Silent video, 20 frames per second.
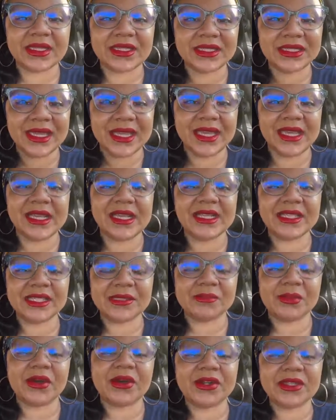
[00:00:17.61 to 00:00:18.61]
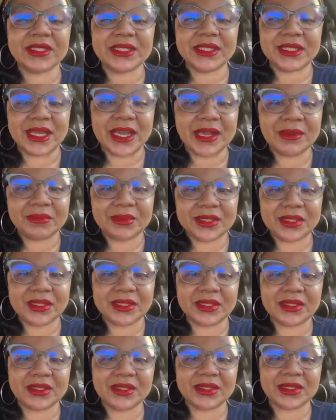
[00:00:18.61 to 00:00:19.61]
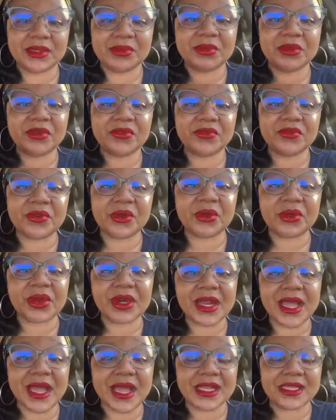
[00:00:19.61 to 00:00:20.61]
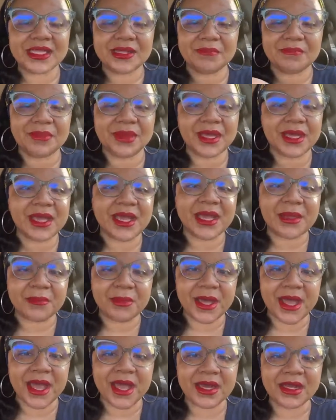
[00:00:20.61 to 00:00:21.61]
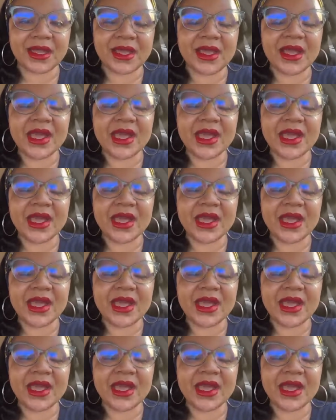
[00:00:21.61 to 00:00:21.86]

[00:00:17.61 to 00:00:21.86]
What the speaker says: taking small steps to move forward has a big impact.